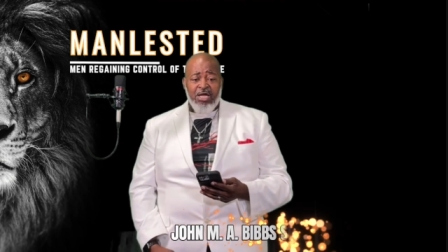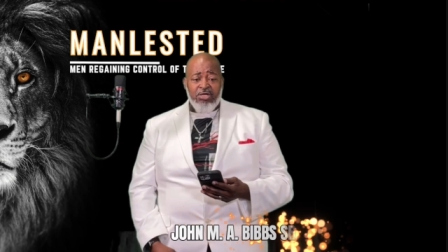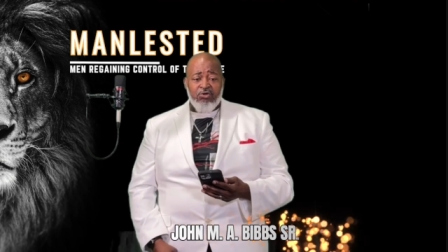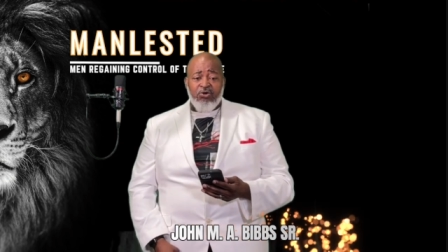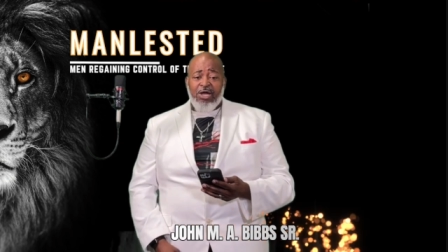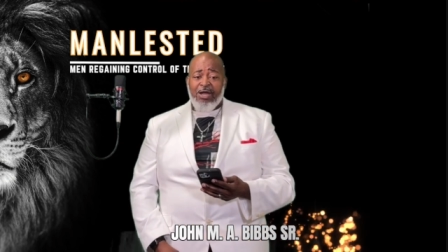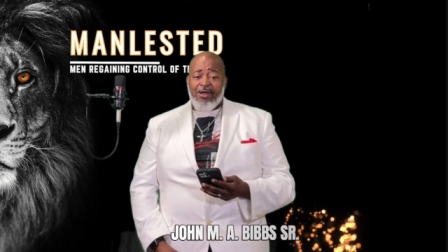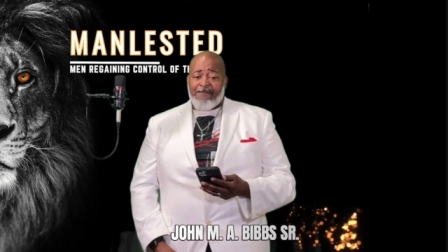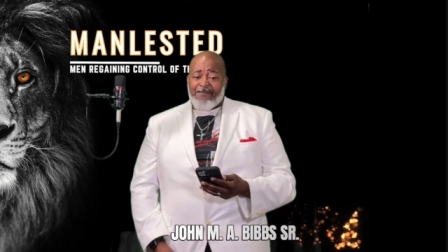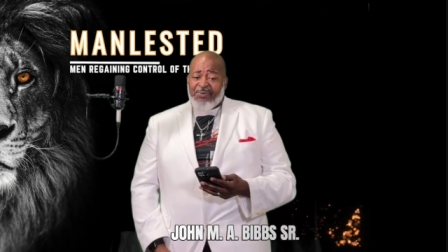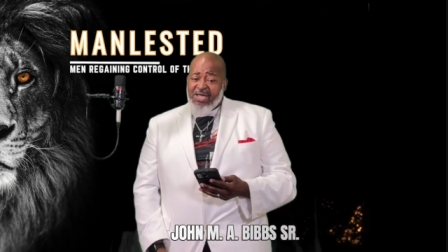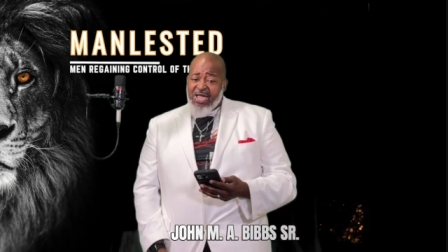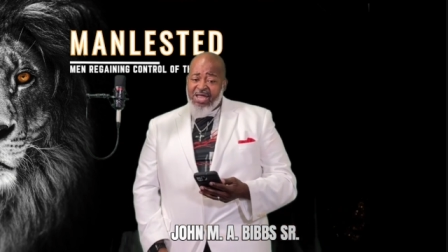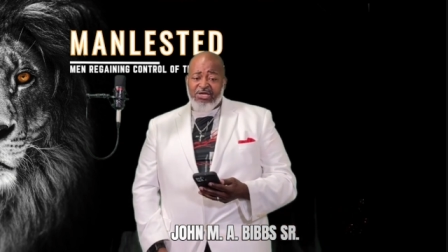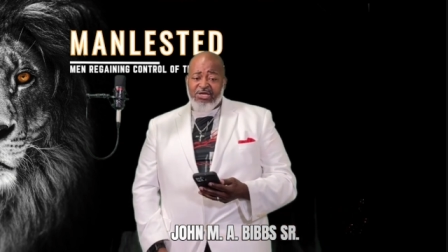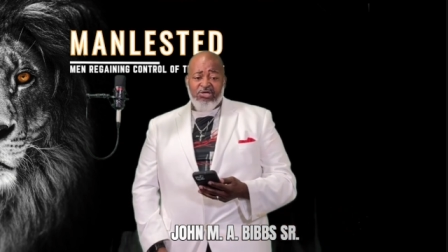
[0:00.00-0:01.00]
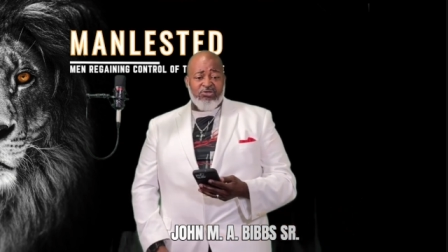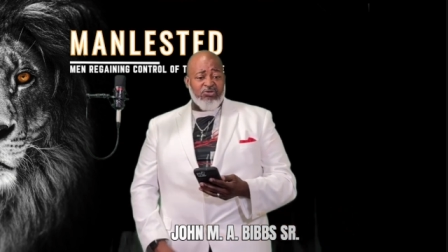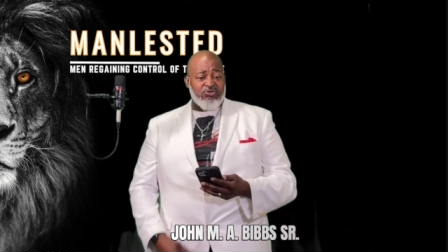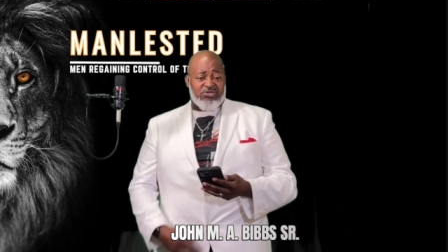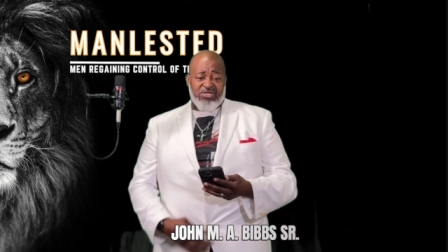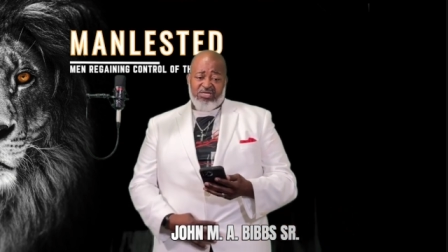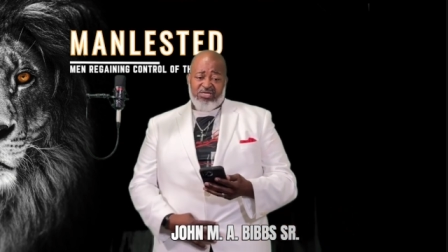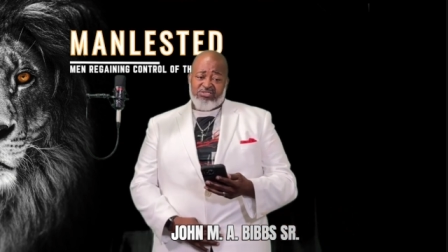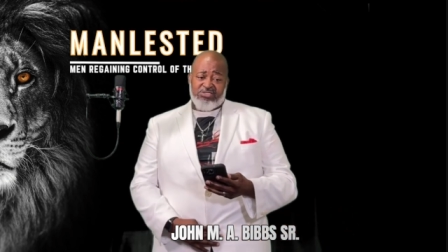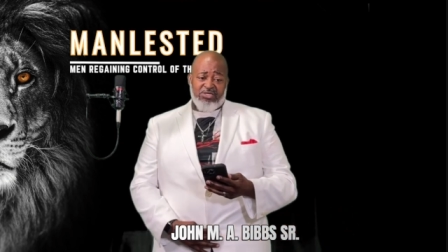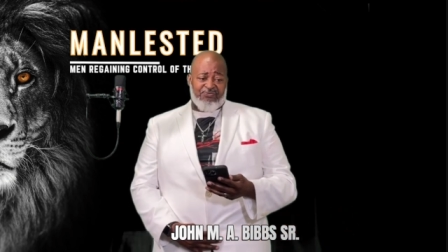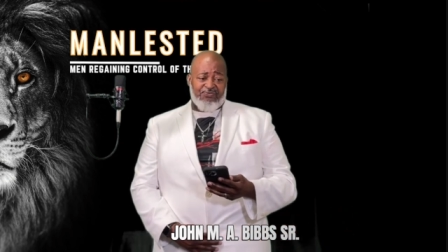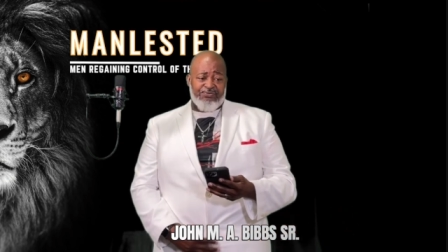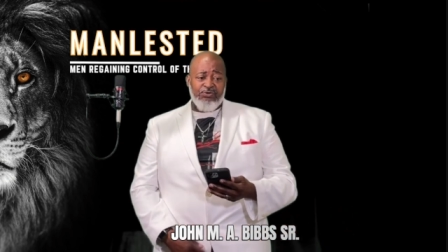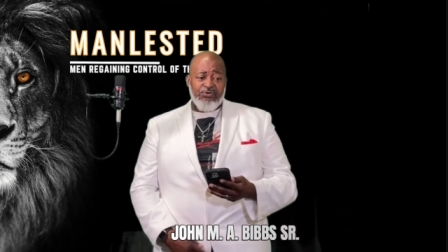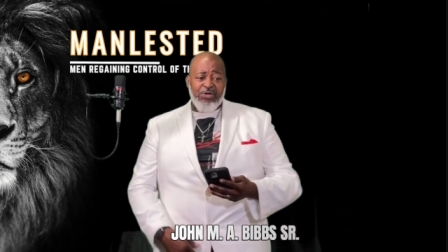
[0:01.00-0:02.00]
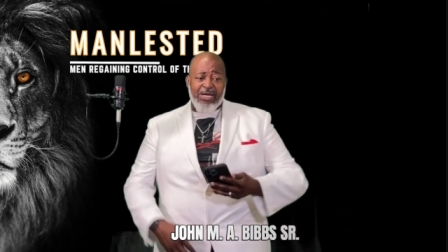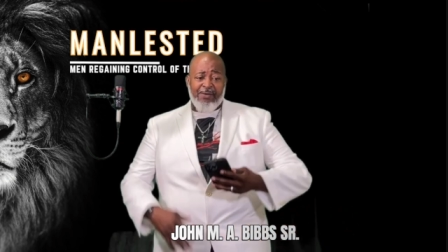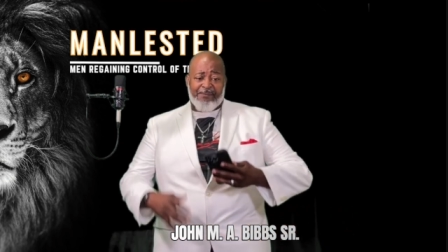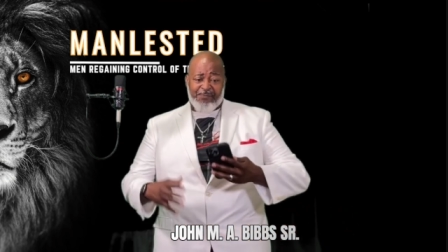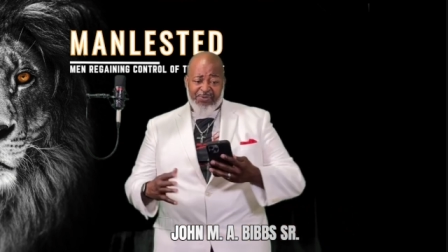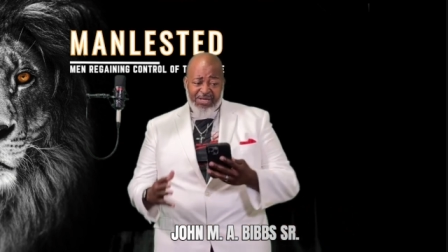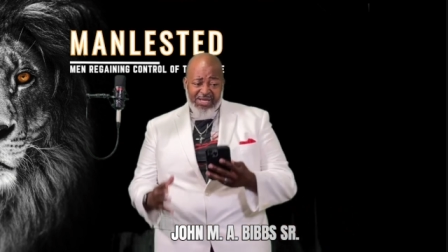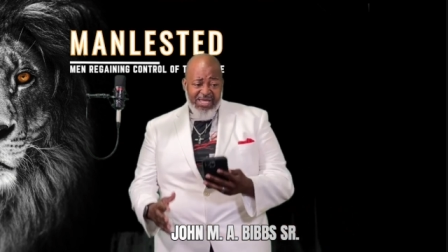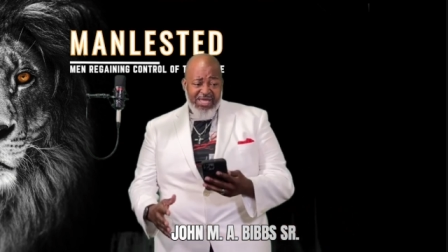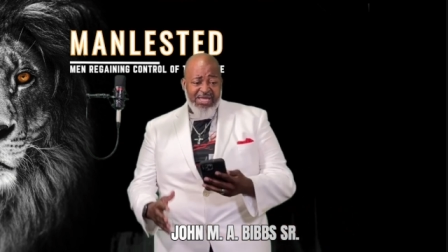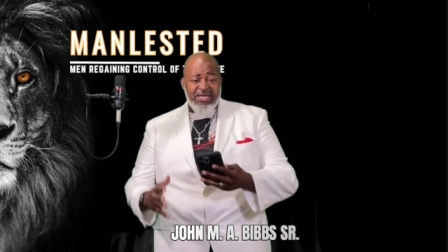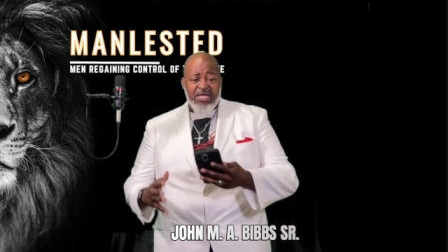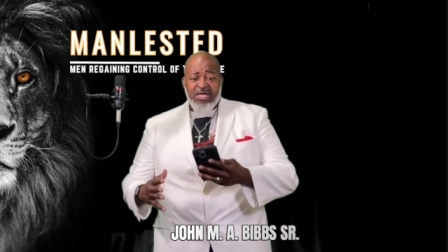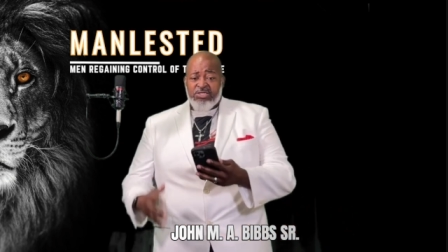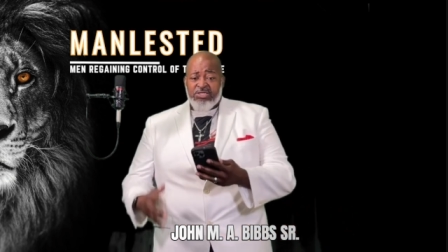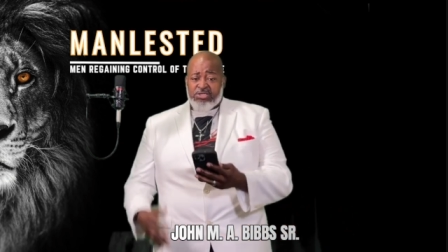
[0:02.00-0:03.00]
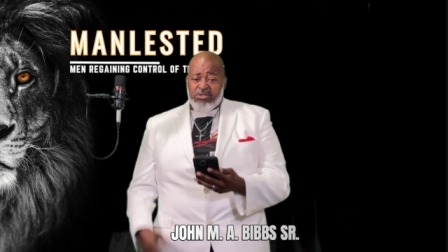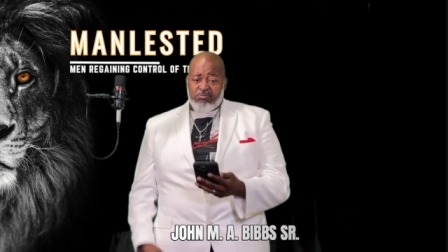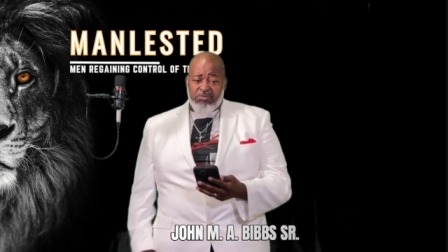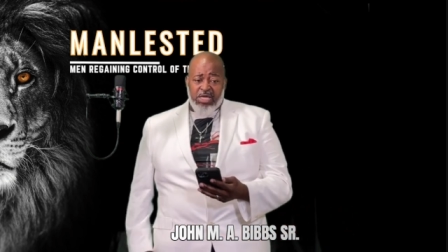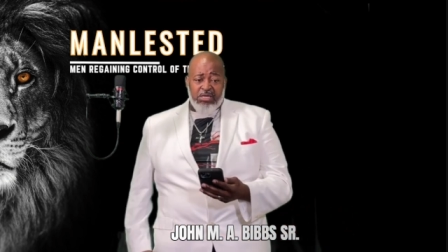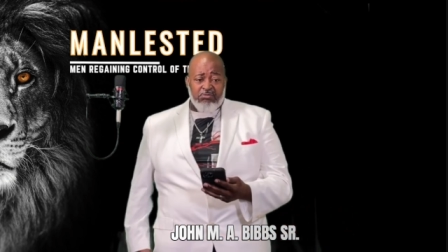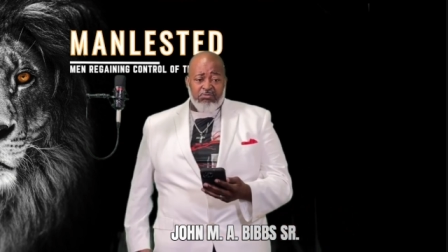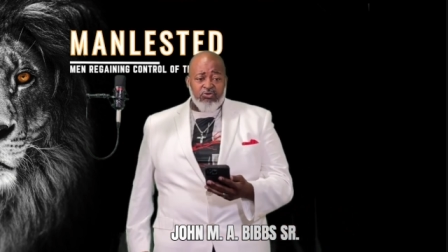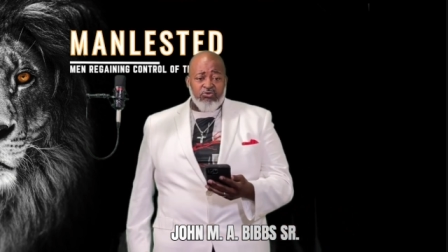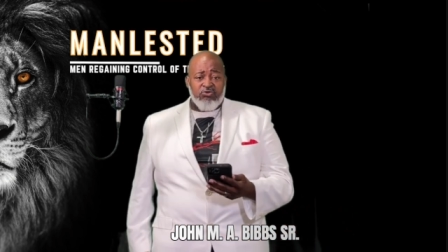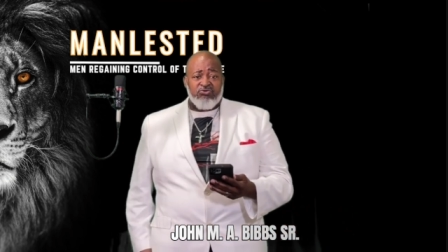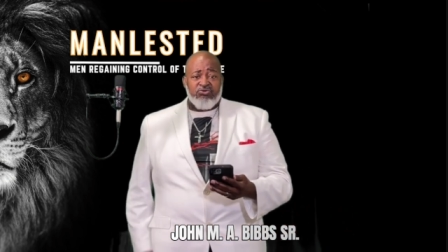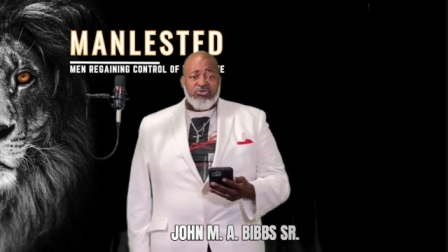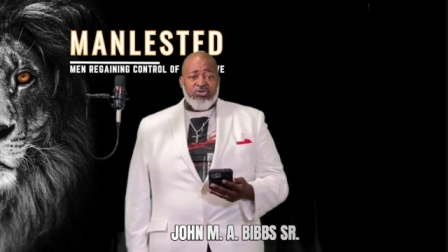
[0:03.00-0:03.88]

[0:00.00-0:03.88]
You got to plan to do things different. You got to plan to make moves.